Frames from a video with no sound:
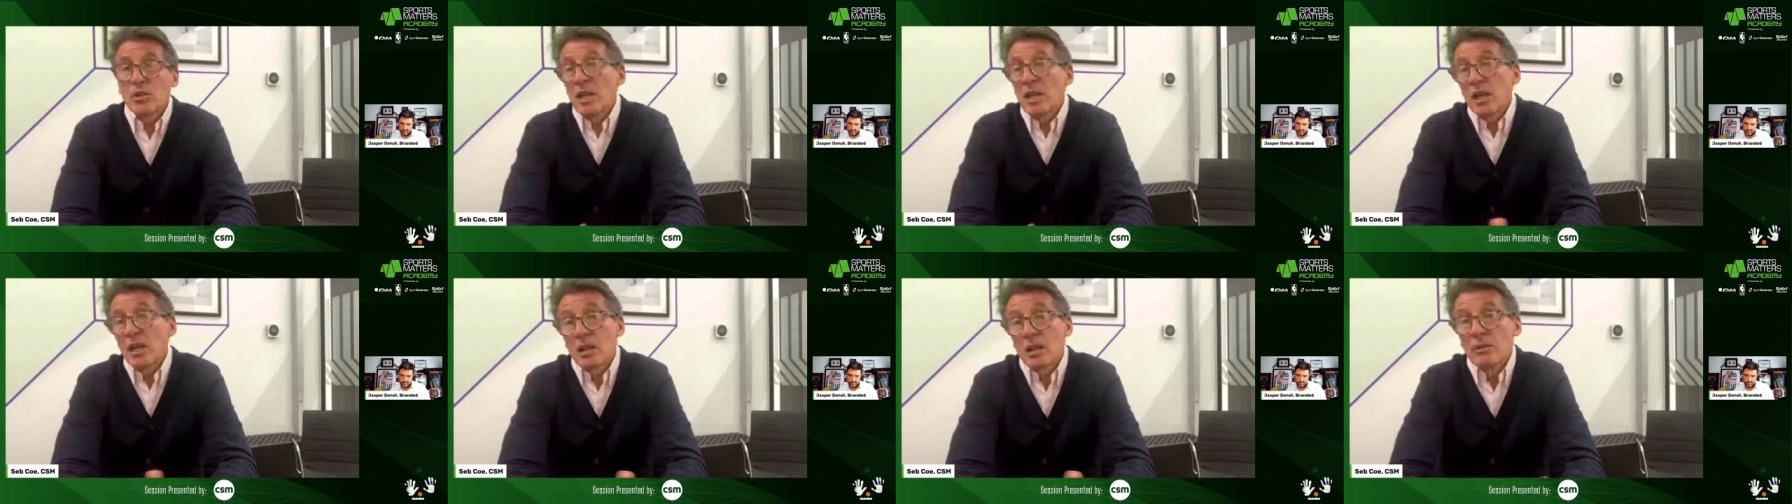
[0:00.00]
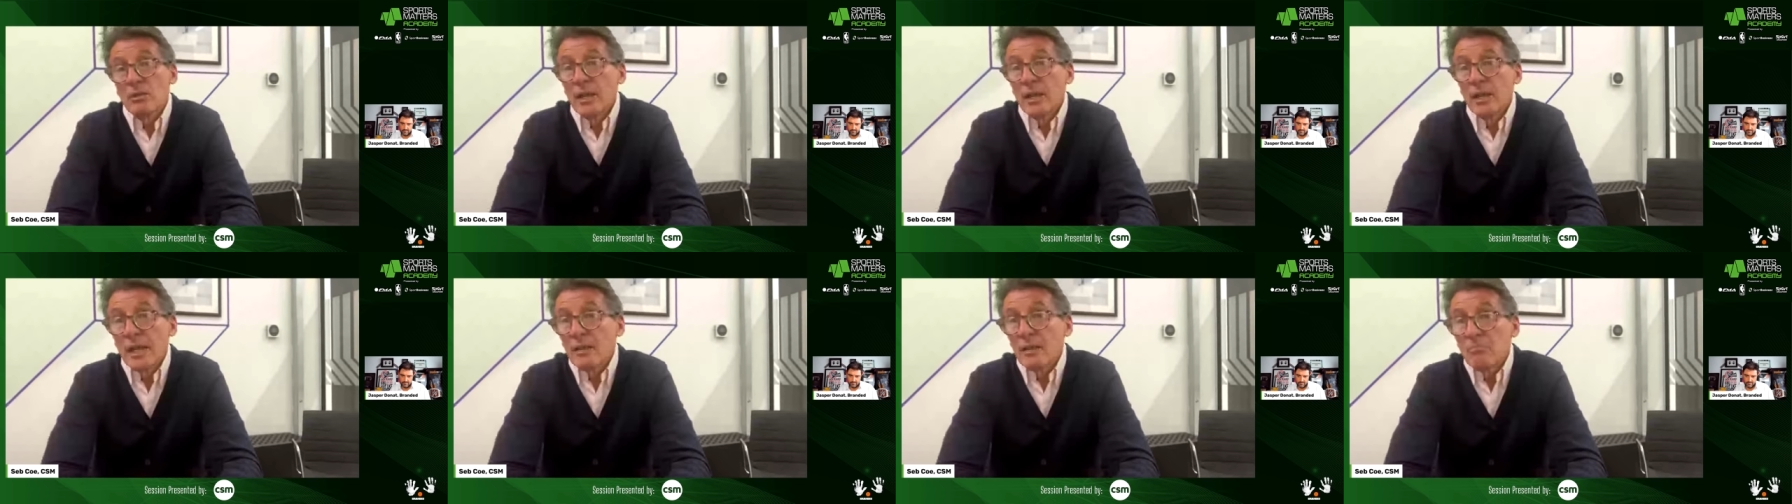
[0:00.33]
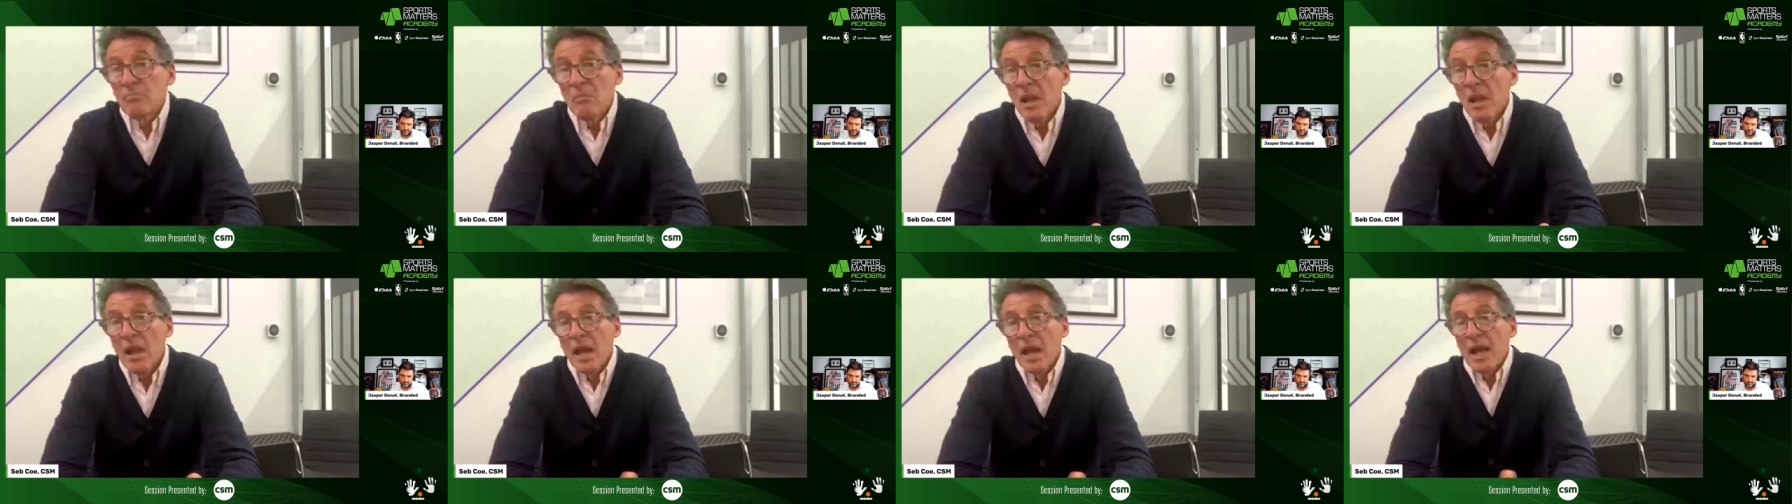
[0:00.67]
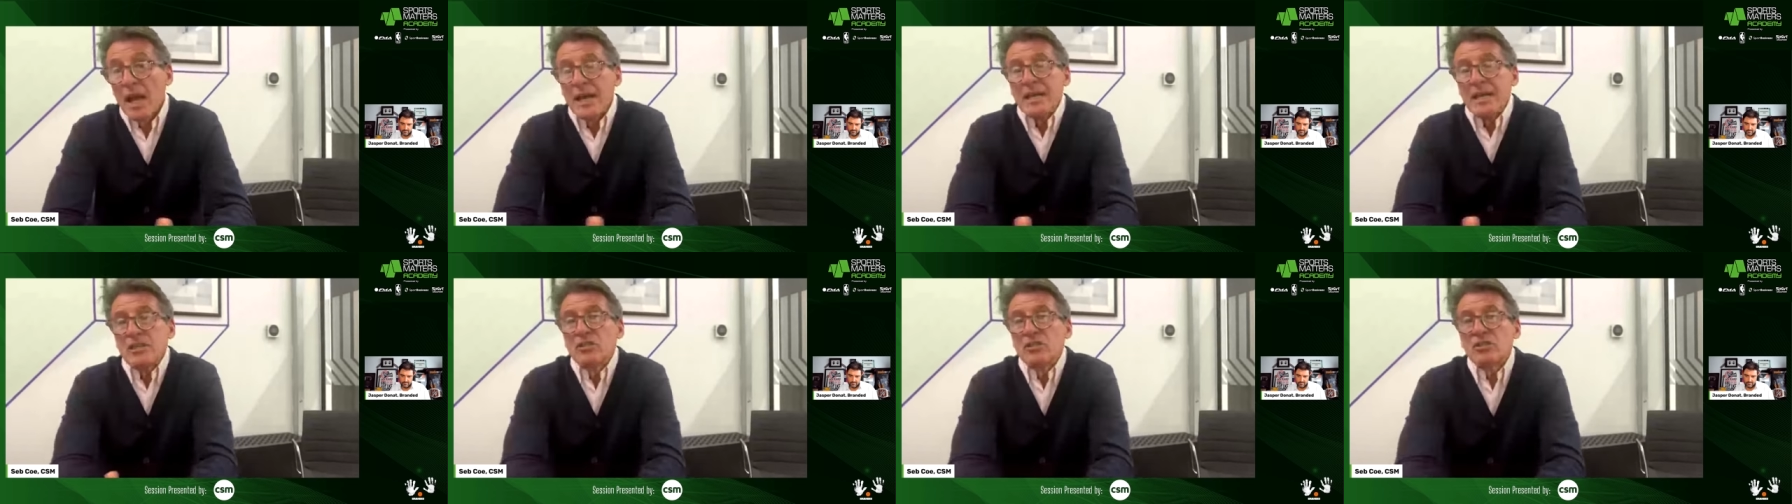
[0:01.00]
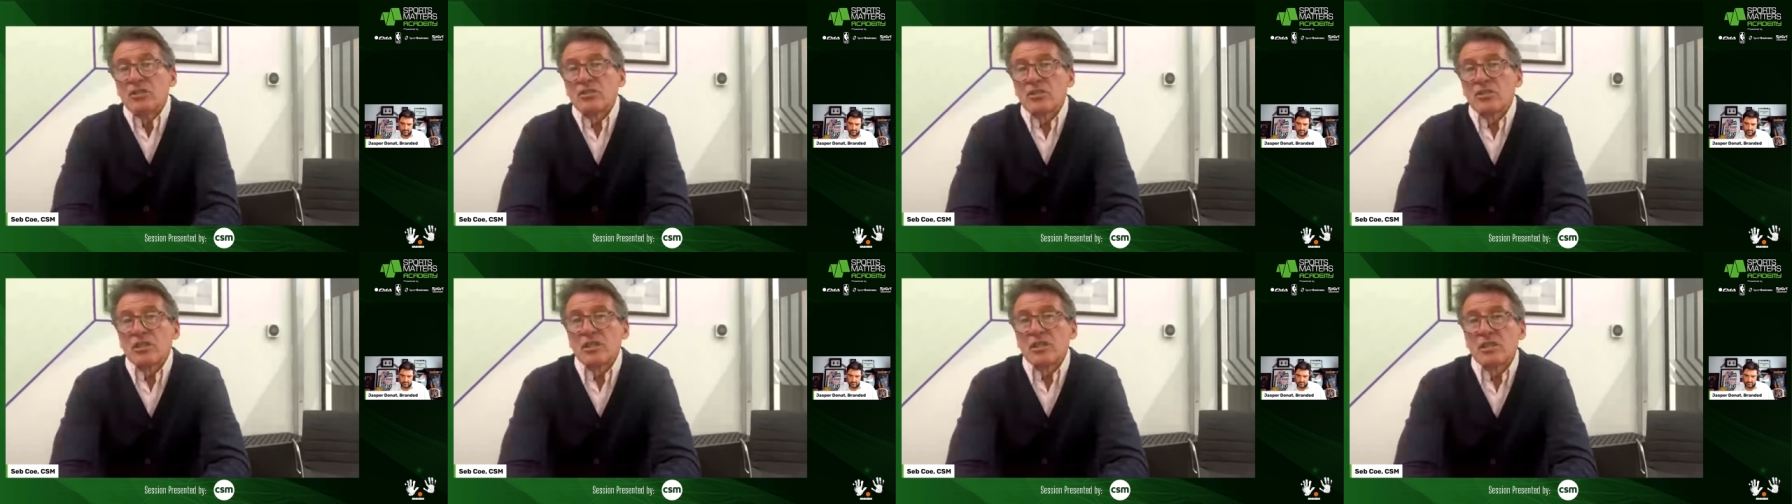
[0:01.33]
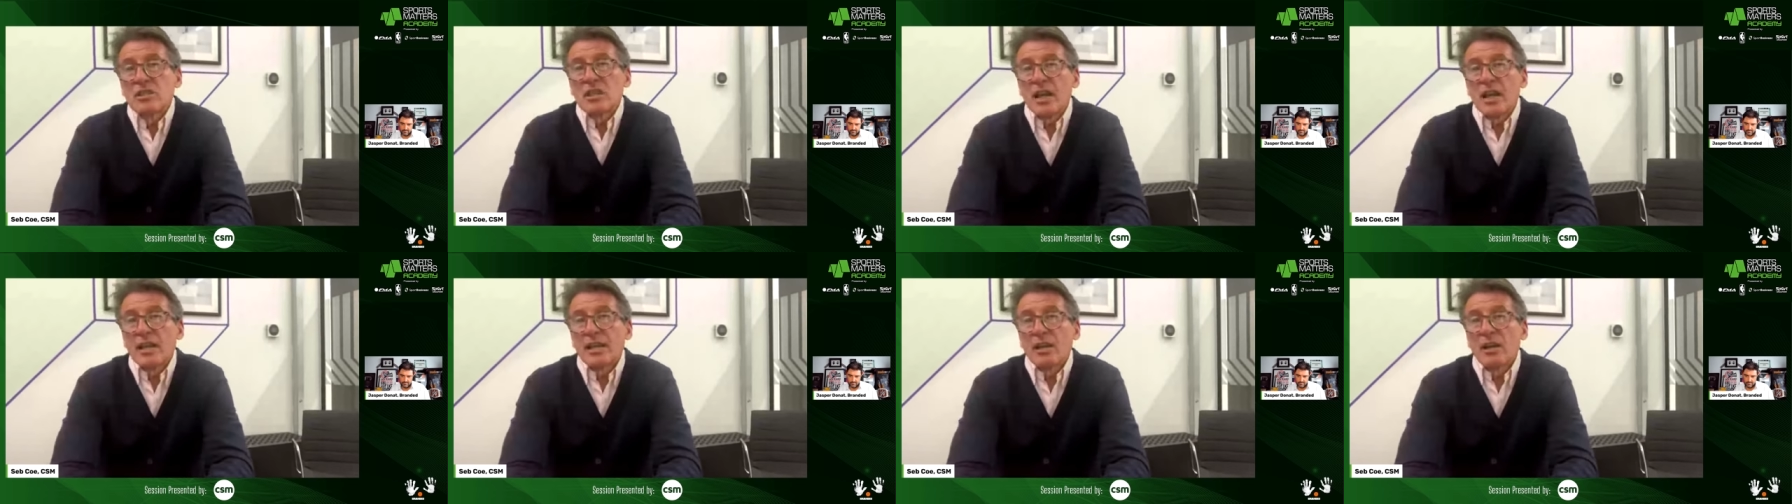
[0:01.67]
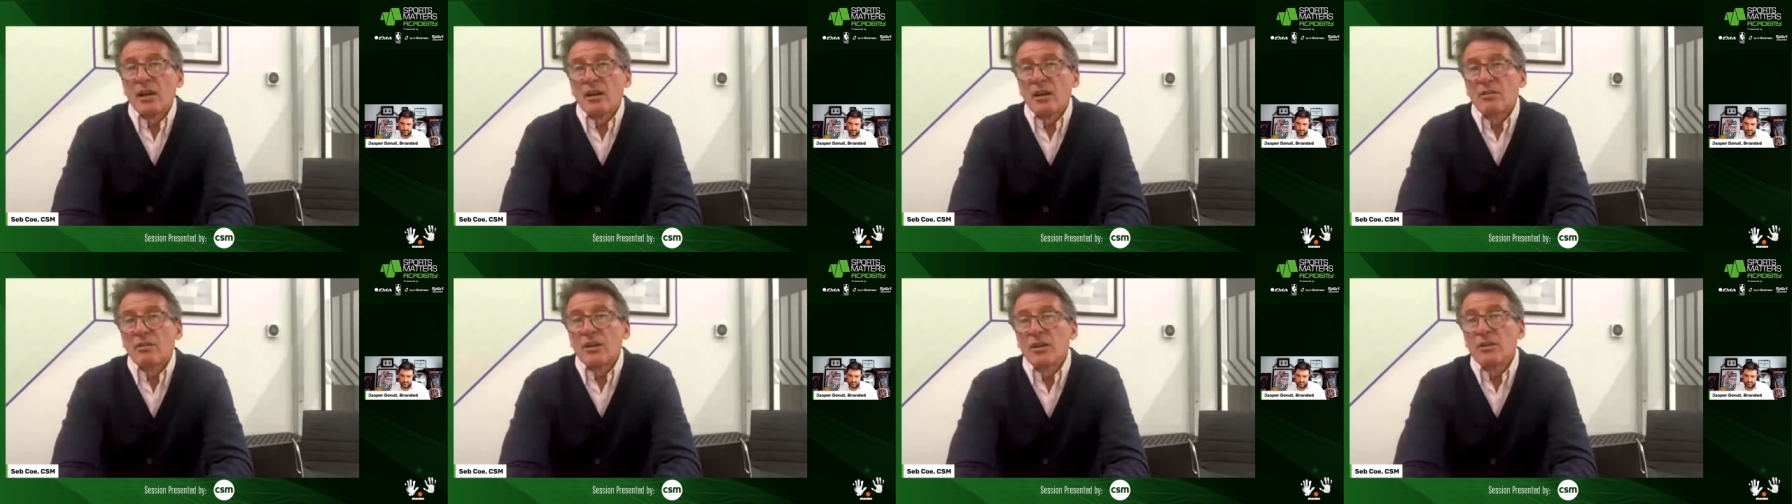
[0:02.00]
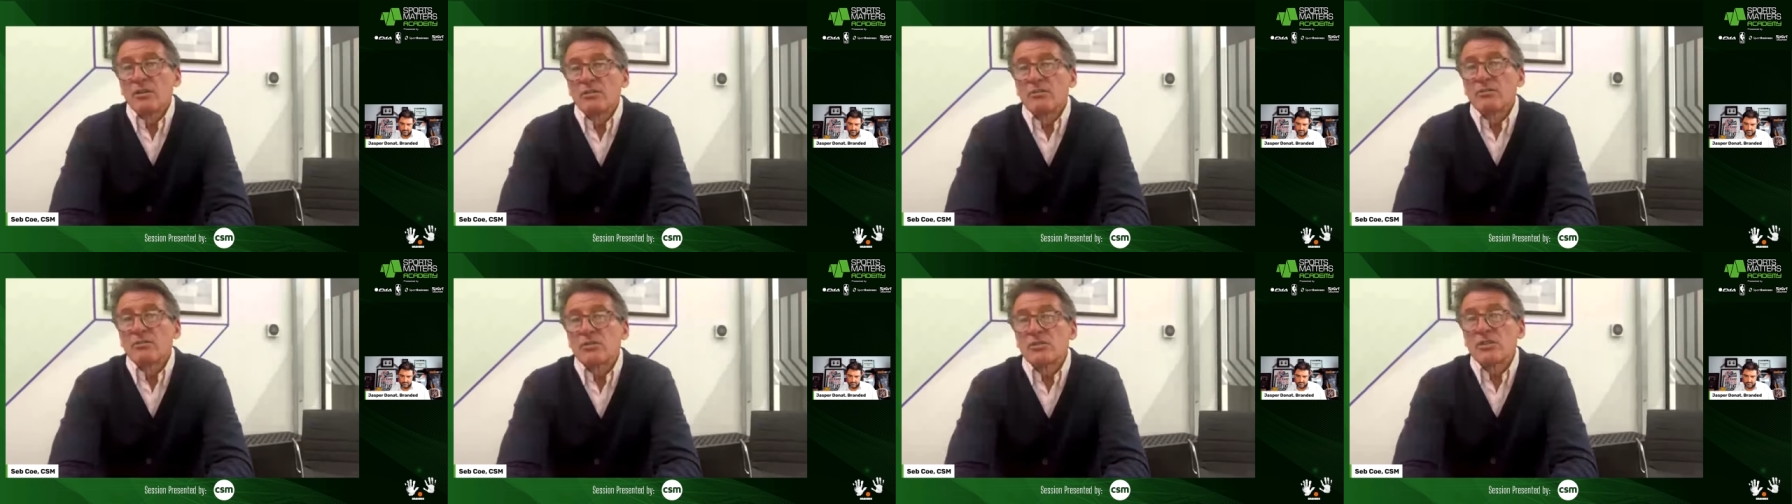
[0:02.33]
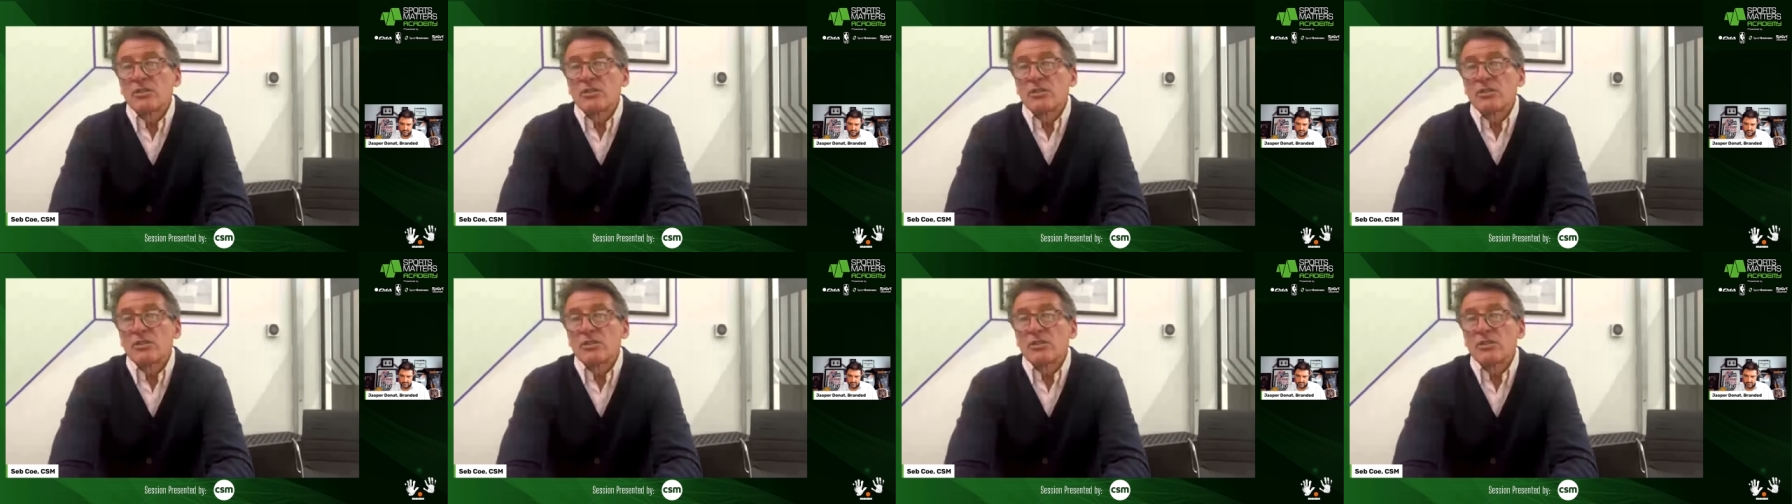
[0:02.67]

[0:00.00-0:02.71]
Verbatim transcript: including agencies like our own.